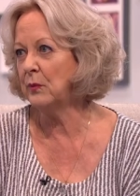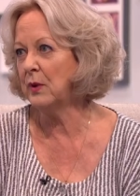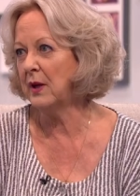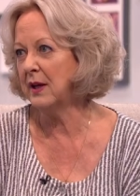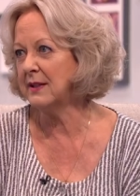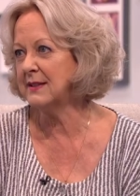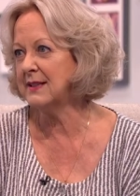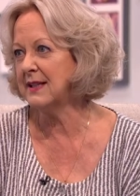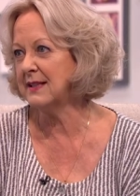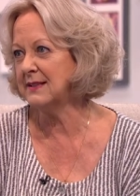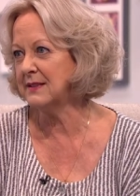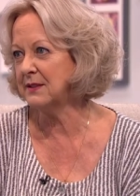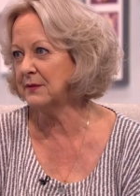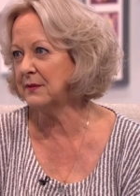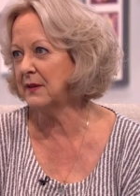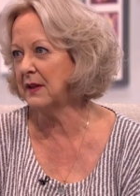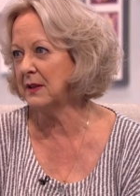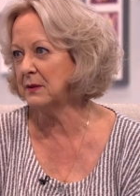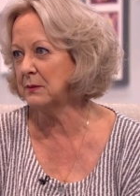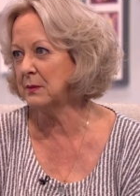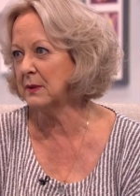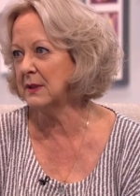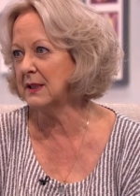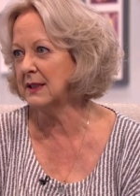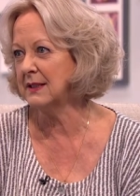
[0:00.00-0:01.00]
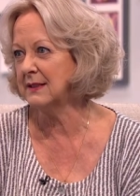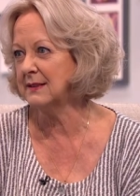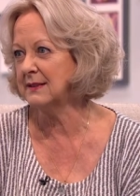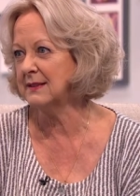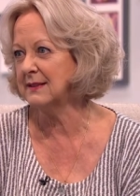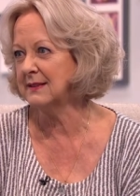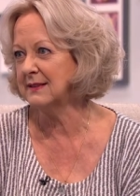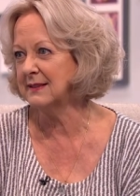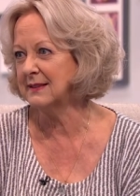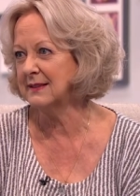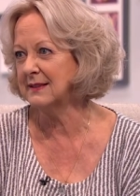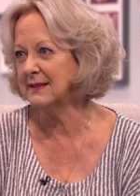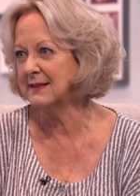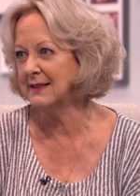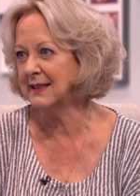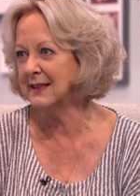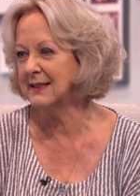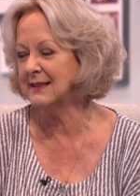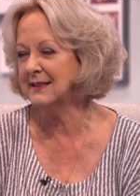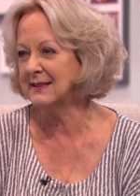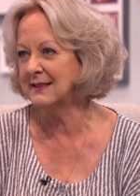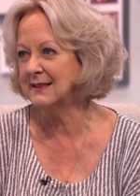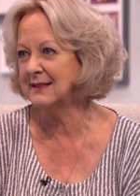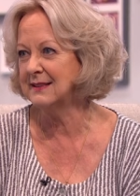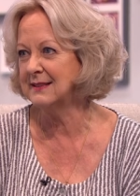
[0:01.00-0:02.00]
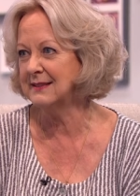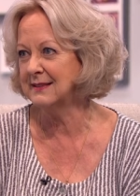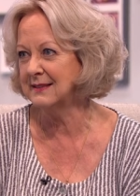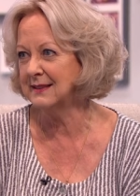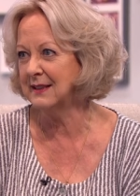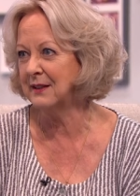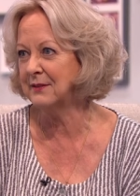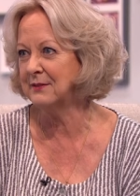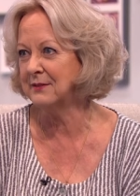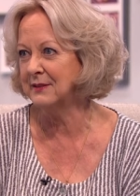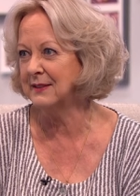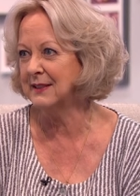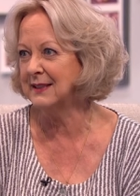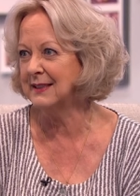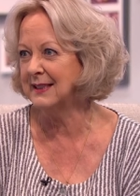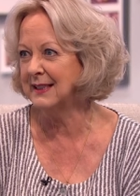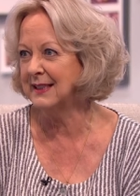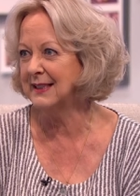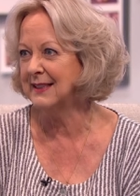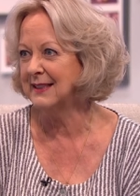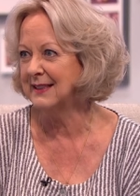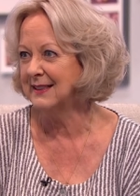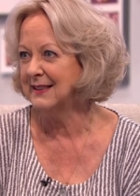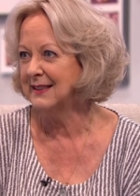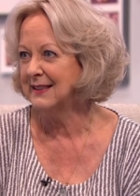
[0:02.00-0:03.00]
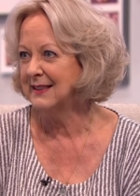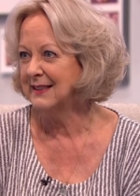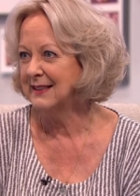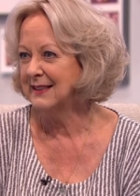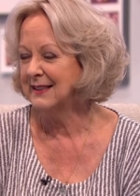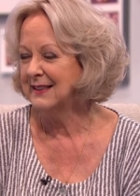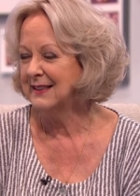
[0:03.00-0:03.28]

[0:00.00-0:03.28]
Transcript: we identified with it. Totally yeah, identified definitely. with it. I mean, she